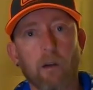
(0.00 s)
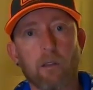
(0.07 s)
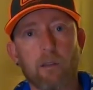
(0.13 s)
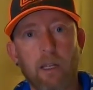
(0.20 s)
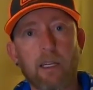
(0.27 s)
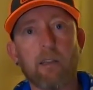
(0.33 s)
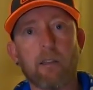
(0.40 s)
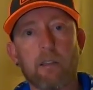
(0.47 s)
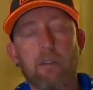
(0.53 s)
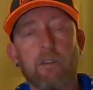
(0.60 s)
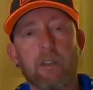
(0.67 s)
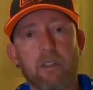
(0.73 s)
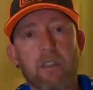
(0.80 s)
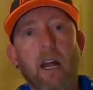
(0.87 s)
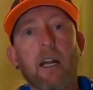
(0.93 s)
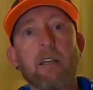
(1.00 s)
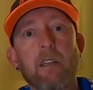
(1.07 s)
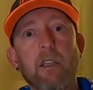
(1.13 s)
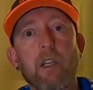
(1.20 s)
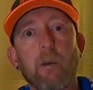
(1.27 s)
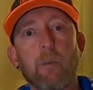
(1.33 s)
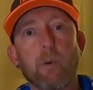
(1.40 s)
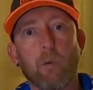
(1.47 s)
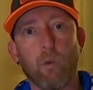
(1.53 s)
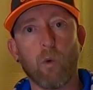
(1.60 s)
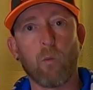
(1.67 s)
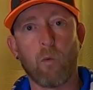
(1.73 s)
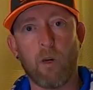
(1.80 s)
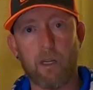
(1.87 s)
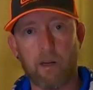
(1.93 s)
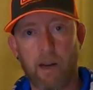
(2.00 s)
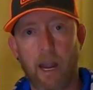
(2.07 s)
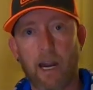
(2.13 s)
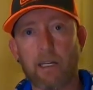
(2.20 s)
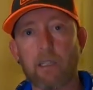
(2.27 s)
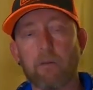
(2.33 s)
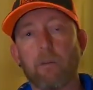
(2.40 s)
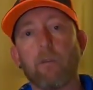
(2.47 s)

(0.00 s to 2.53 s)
It's designed to keep you warm while you're active.